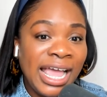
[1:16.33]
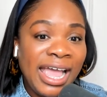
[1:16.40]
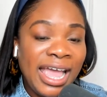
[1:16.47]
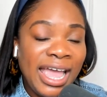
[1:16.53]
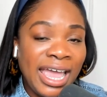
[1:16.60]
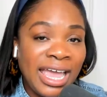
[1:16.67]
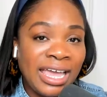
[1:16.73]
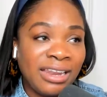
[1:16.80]

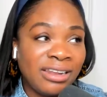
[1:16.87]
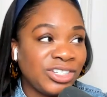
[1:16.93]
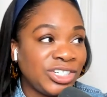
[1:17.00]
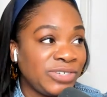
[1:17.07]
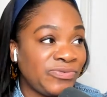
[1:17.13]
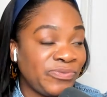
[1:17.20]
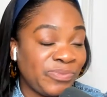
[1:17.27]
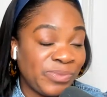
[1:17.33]
And she
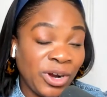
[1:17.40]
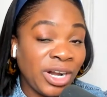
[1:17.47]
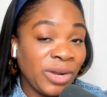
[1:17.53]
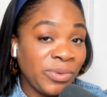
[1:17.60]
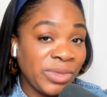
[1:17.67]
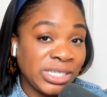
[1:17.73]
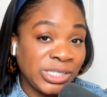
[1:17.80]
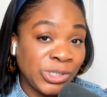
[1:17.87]
started with
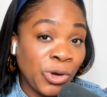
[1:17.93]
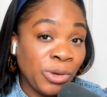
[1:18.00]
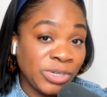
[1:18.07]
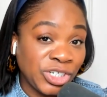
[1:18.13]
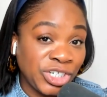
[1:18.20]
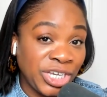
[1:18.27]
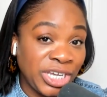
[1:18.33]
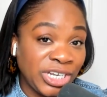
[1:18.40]
a sewing
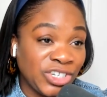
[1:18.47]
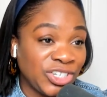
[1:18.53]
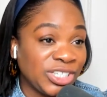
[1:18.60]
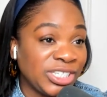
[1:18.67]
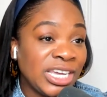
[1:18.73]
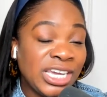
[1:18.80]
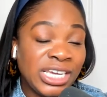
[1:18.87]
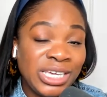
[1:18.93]
machine, just
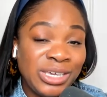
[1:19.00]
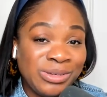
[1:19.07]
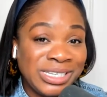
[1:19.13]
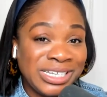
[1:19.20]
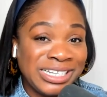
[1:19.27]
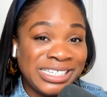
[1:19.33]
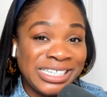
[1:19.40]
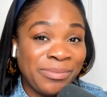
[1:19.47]

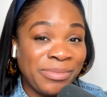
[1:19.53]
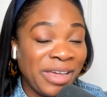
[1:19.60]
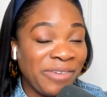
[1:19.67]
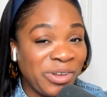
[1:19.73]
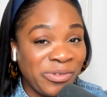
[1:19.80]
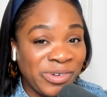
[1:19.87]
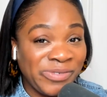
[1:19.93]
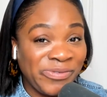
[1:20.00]
using some
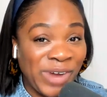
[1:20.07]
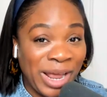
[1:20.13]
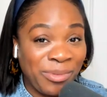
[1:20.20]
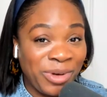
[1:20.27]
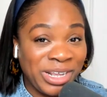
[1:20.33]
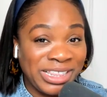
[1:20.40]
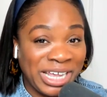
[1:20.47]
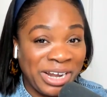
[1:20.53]
leftover
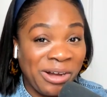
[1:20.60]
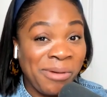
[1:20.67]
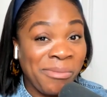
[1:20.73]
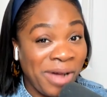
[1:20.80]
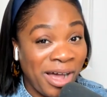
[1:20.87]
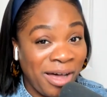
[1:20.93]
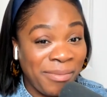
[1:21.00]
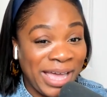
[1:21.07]
fabric that her
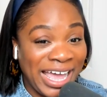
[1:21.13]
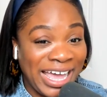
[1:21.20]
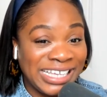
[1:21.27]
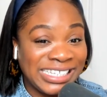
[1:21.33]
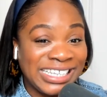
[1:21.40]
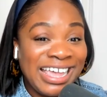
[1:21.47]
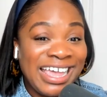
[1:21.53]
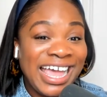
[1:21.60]
mom has.
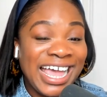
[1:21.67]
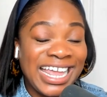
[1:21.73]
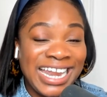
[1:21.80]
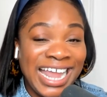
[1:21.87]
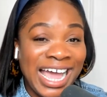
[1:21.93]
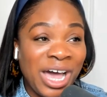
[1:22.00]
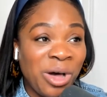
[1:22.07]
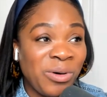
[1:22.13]
And
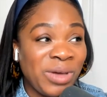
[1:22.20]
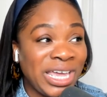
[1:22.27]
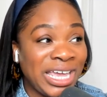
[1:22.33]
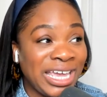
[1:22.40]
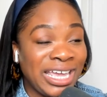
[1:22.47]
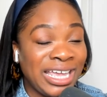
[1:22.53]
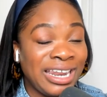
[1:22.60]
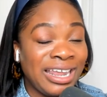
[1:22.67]
now
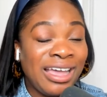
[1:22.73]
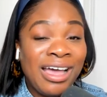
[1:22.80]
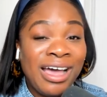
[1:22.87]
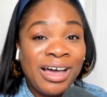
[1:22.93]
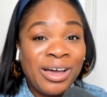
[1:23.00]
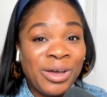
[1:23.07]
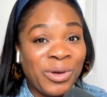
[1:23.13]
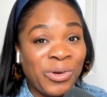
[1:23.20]
in
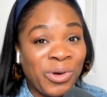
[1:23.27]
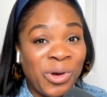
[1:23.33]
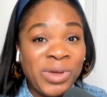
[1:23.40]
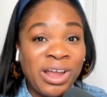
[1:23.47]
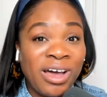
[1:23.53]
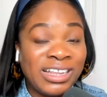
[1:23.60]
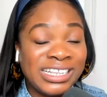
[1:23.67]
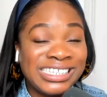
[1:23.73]
Going
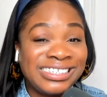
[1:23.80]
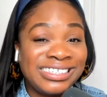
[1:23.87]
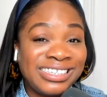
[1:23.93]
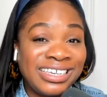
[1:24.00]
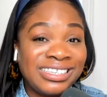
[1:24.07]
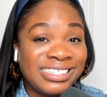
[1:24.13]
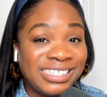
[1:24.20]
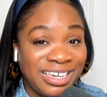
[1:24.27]
on
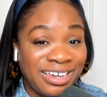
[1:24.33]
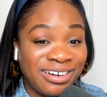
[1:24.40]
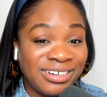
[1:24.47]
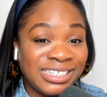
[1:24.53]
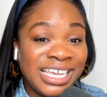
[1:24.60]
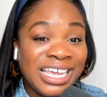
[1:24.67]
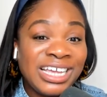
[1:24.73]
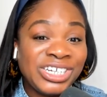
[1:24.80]
six years,
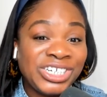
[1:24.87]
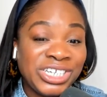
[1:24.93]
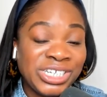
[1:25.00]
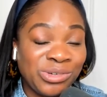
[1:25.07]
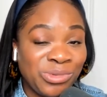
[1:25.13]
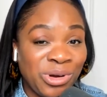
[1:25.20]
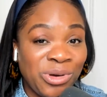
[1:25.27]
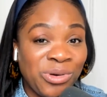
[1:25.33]
she has
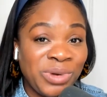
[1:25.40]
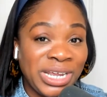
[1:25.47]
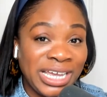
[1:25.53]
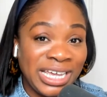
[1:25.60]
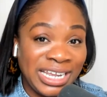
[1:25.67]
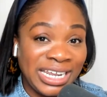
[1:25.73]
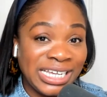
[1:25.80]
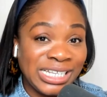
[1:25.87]
grown
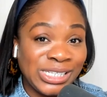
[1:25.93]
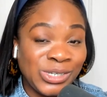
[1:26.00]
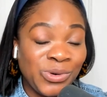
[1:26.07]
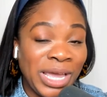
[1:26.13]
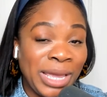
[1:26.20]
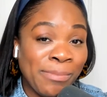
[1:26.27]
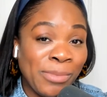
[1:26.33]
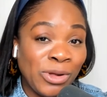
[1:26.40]
it into
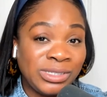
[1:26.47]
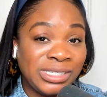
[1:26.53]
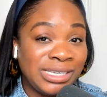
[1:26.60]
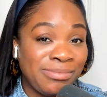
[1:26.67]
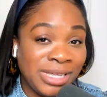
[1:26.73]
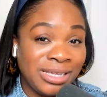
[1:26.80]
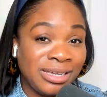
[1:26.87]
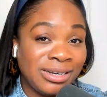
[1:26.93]
a multi
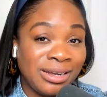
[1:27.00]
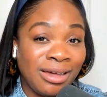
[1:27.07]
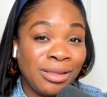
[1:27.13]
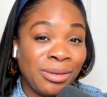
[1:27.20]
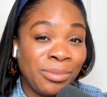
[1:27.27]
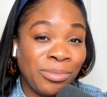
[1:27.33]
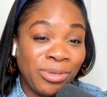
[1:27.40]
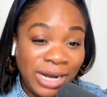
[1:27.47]
million dollar
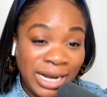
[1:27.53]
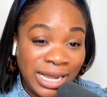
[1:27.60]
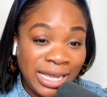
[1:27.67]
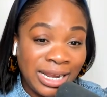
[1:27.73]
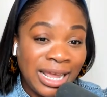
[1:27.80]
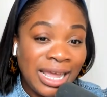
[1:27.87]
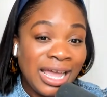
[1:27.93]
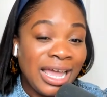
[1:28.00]
brand
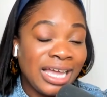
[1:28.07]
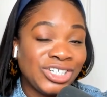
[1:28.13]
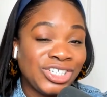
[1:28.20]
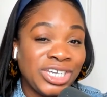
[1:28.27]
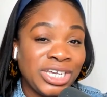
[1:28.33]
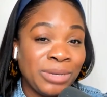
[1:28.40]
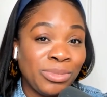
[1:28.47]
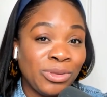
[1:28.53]
and she
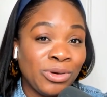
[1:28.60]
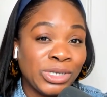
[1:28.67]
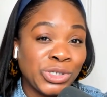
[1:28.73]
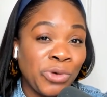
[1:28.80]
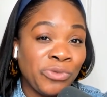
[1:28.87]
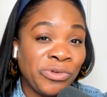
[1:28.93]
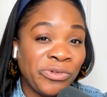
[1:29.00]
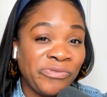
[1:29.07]
employs
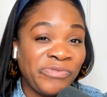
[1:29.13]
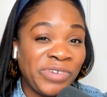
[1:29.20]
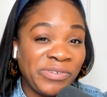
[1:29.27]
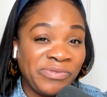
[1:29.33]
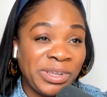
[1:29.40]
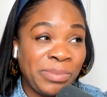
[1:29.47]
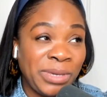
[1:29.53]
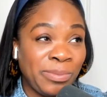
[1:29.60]
over
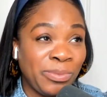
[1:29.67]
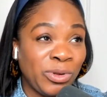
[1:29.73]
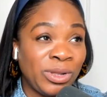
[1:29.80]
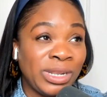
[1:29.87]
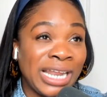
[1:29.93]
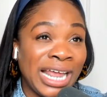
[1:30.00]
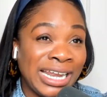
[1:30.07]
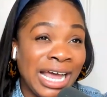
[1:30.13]
50 people,
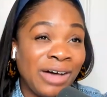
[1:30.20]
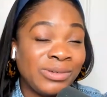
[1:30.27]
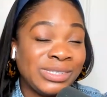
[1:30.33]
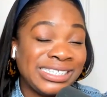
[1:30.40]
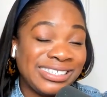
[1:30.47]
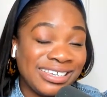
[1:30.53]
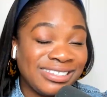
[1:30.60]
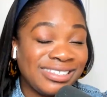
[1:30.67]
now
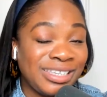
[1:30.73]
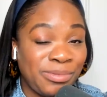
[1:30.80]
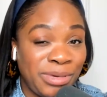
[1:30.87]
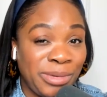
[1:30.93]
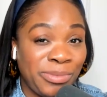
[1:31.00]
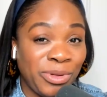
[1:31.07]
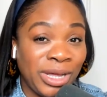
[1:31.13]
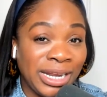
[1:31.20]
60
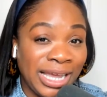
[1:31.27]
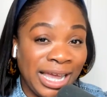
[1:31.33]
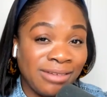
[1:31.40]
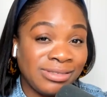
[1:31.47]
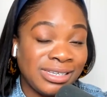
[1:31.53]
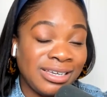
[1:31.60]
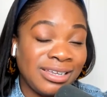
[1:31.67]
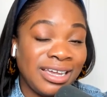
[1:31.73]
people and
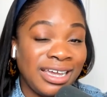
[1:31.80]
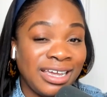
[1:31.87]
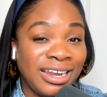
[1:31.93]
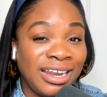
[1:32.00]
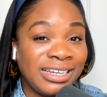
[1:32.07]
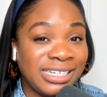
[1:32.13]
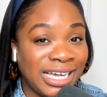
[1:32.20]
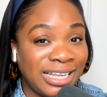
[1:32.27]
counting in
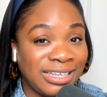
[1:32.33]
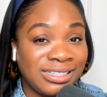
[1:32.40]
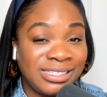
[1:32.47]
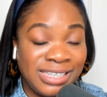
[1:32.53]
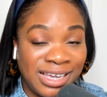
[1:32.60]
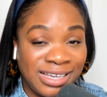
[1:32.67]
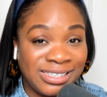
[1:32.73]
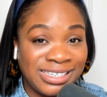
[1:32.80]
Dallas,
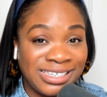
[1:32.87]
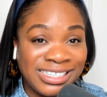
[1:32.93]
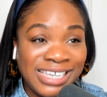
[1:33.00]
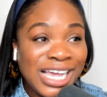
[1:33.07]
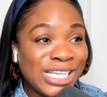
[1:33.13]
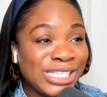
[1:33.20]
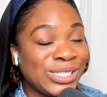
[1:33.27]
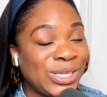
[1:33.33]
Texas.
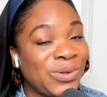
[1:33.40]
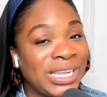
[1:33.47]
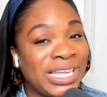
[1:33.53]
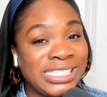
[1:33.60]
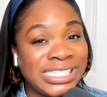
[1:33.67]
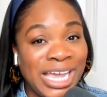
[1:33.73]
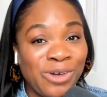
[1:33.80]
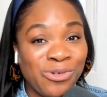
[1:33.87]
So let's
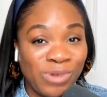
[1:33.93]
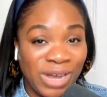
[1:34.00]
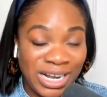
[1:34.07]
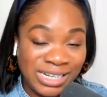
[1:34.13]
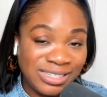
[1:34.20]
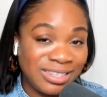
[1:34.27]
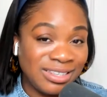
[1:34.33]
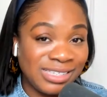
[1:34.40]
get right
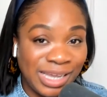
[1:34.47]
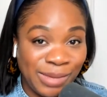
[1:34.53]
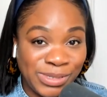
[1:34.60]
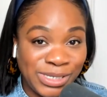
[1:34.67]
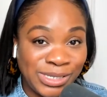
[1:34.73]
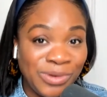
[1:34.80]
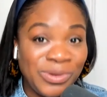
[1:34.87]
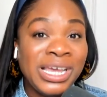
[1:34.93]
into this
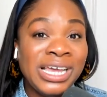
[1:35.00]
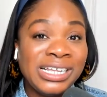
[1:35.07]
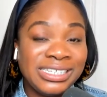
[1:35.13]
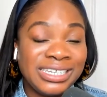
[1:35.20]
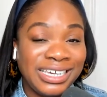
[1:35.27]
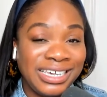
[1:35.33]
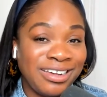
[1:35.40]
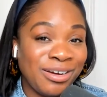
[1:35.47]
episode to
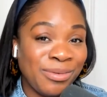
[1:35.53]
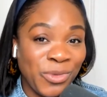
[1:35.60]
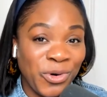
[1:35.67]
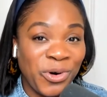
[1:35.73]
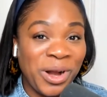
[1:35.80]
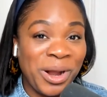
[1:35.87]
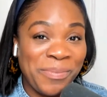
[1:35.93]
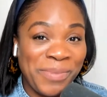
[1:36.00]
hear more
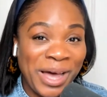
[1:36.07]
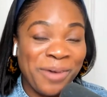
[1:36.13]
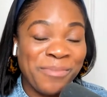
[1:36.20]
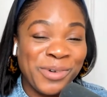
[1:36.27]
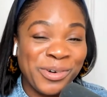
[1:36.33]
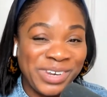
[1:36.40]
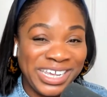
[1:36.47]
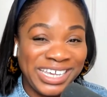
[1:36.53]
about
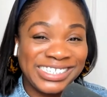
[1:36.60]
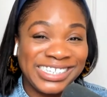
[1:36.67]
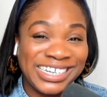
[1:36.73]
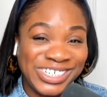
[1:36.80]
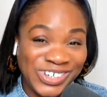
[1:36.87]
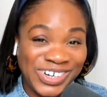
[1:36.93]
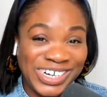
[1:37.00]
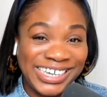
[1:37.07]
Monique's
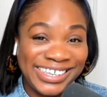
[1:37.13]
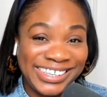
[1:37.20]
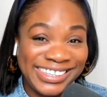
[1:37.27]
journey.